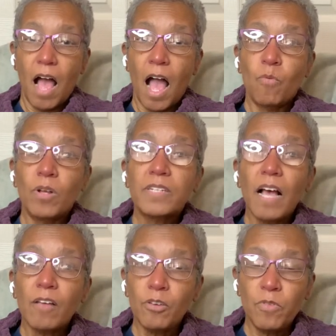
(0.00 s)
I will
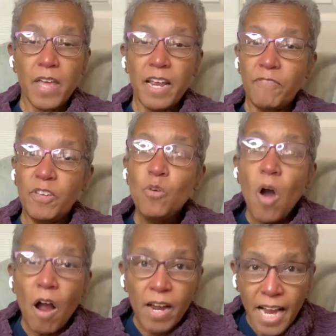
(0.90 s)
tell you that if you
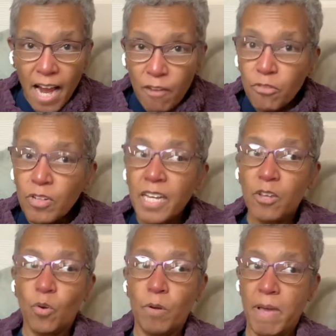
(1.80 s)
are careful in
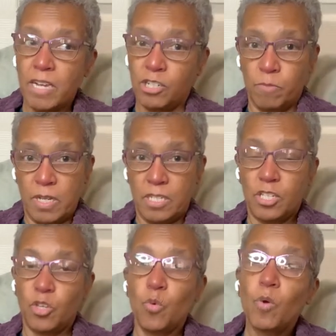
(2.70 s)
your
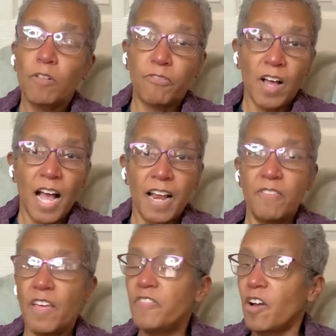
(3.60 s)
measurements, you will find
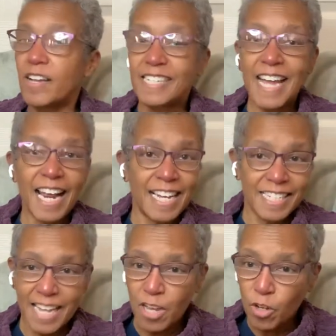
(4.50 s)
that there is not a
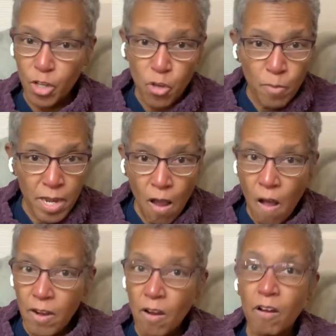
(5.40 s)
single human
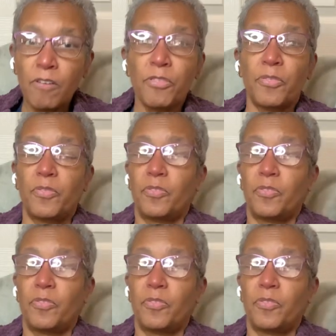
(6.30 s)
on earth